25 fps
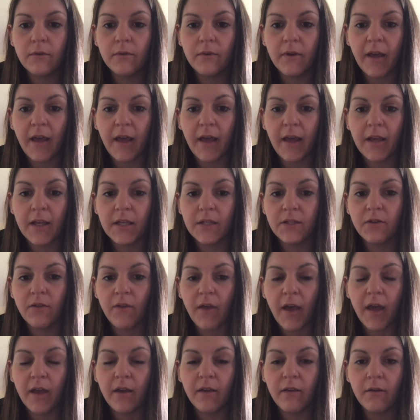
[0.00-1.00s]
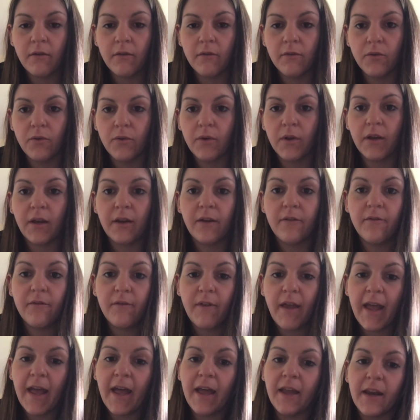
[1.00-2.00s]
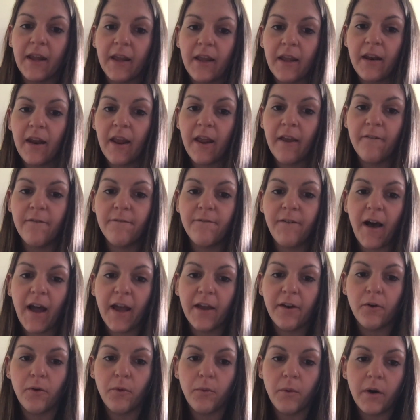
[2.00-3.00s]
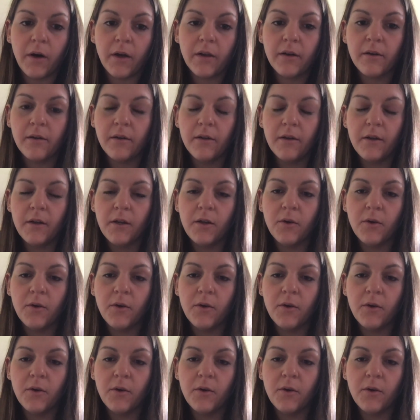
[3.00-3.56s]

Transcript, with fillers: okay, so that you can hand in a final one,